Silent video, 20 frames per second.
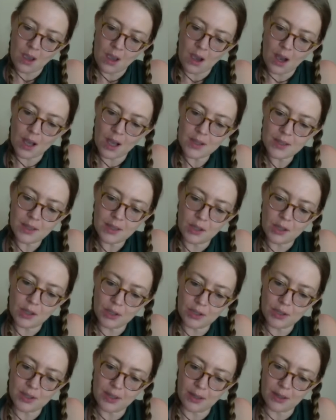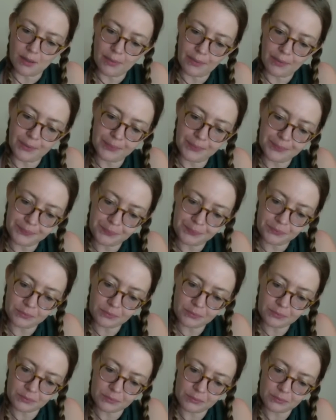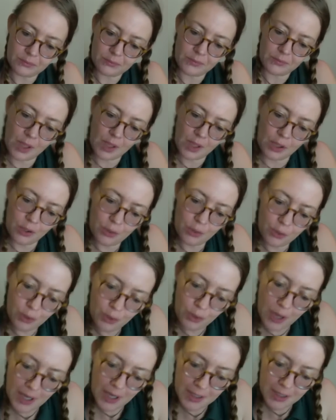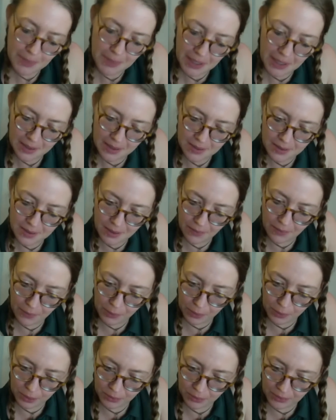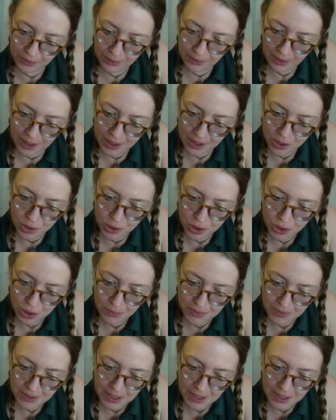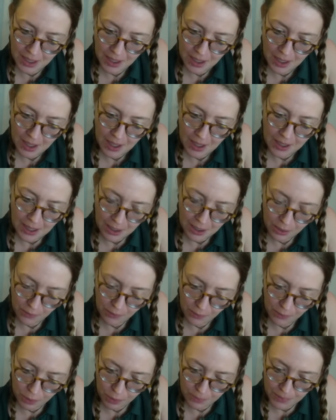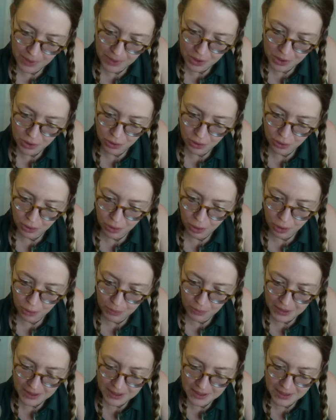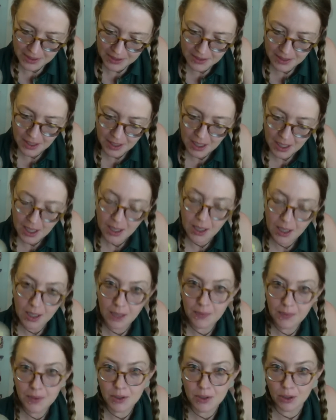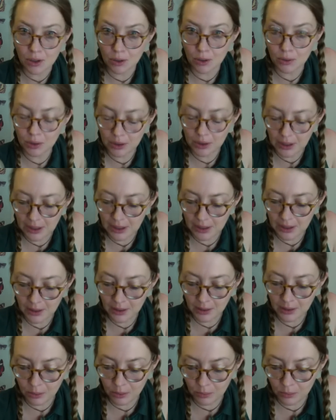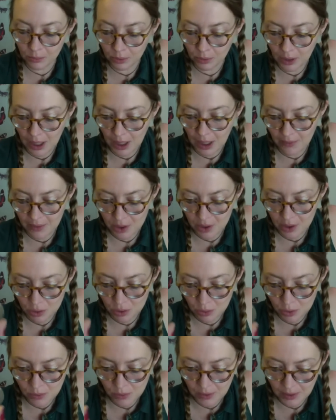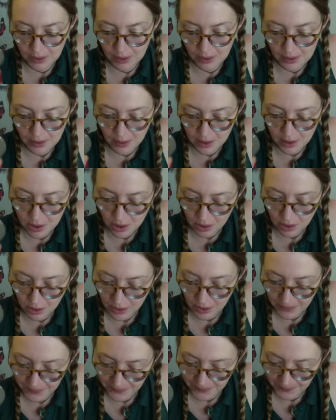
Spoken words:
Ask yourself, do you experience difficulty with relationships, lack of compassion or hopelessness? If so, then you would have issues with this heart chakra.